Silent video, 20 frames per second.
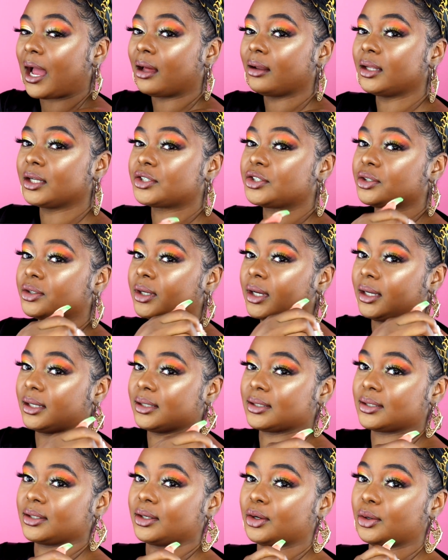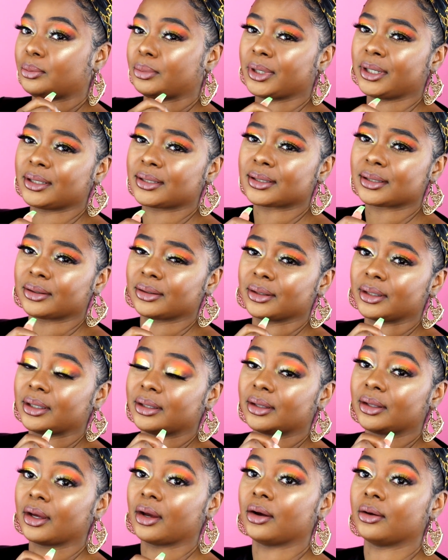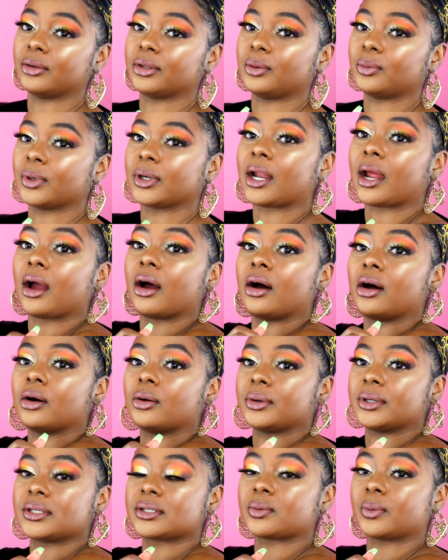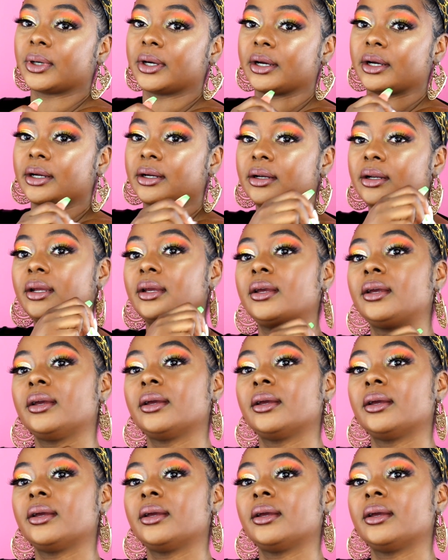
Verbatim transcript: I'll let you guys know, but it's literally the only one I always wear.